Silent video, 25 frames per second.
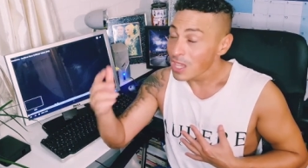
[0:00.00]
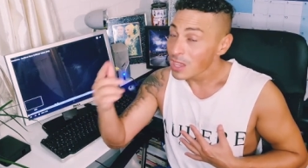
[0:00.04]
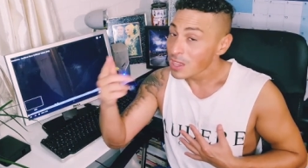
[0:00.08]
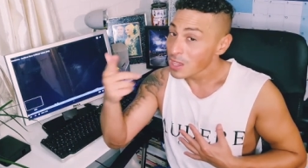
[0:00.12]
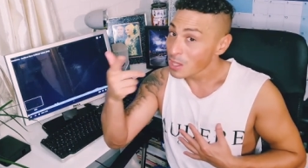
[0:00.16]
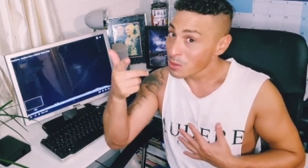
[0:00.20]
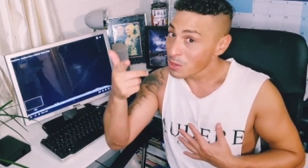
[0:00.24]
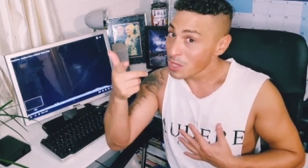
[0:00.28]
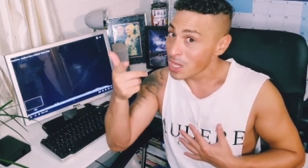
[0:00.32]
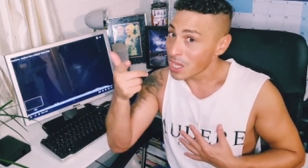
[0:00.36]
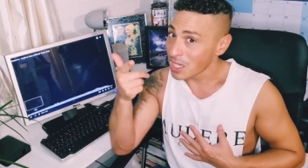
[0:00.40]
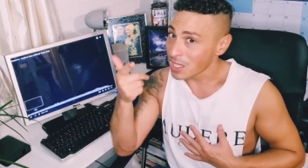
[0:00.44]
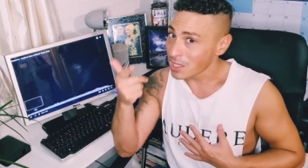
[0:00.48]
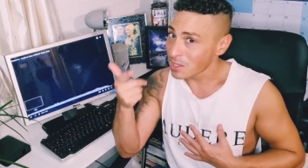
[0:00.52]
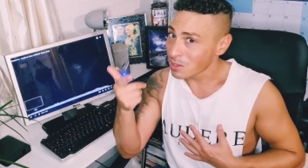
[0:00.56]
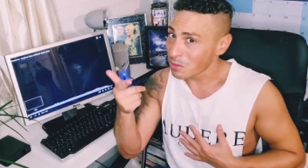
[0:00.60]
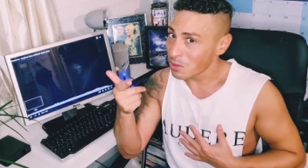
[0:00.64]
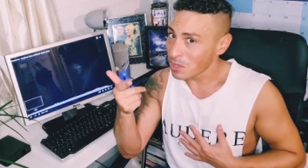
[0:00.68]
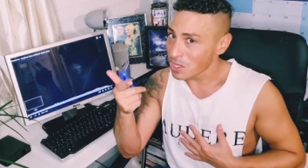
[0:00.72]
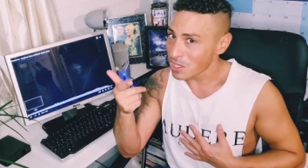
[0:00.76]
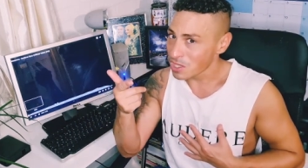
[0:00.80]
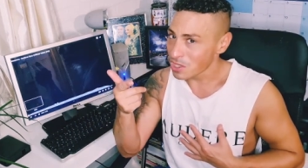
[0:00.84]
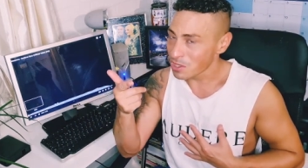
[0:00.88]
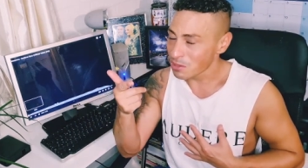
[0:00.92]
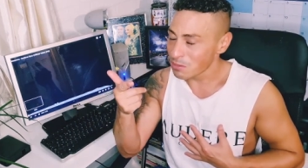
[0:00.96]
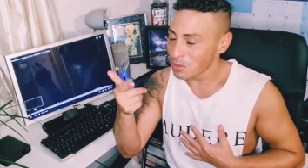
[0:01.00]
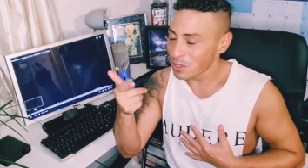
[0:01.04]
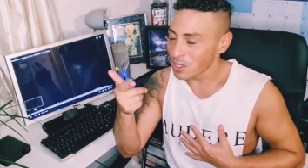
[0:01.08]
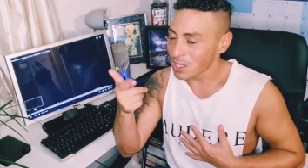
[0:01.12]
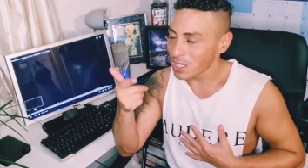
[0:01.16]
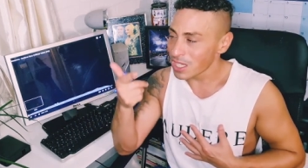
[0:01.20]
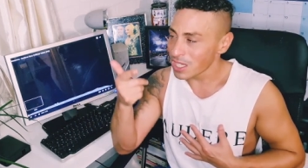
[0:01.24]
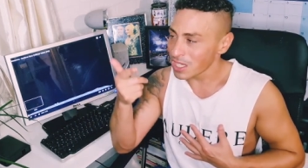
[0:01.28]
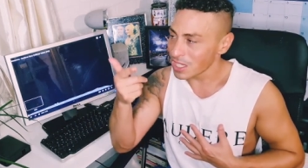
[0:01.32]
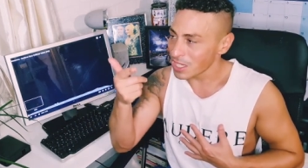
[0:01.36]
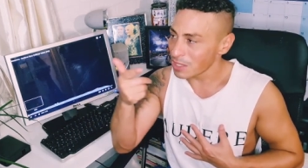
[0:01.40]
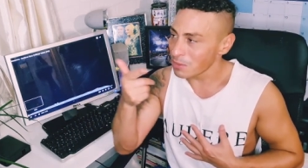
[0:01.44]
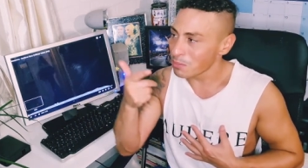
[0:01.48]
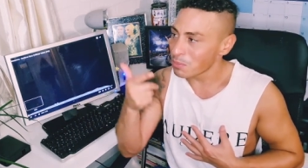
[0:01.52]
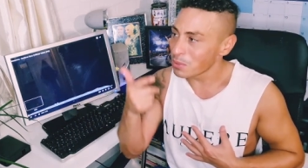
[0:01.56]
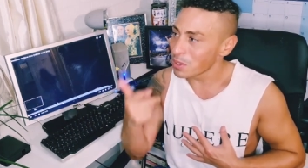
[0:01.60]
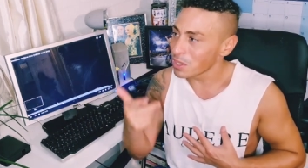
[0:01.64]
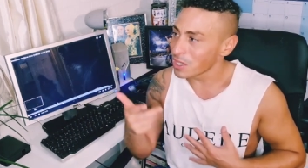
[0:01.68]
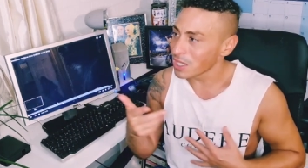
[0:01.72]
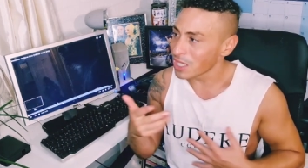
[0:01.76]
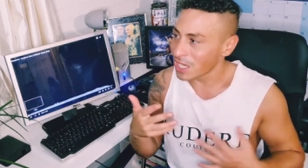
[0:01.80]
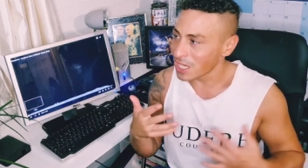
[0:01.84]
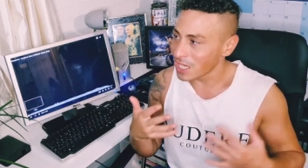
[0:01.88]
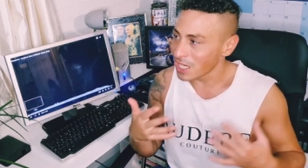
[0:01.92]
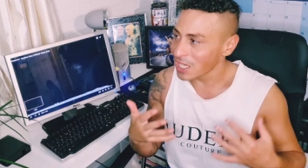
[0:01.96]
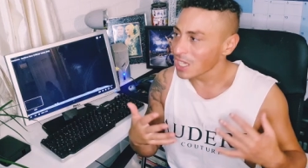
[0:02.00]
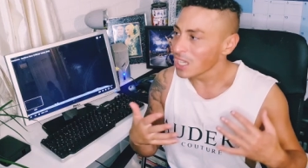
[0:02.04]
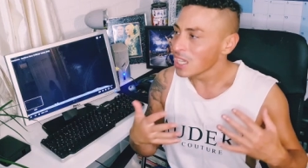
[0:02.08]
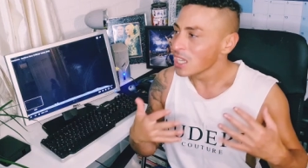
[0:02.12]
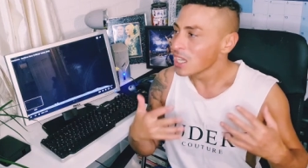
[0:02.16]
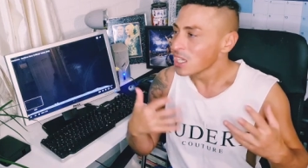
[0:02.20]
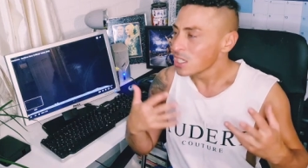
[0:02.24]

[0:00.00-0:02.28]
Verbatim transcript: Though that is questionable lately, but like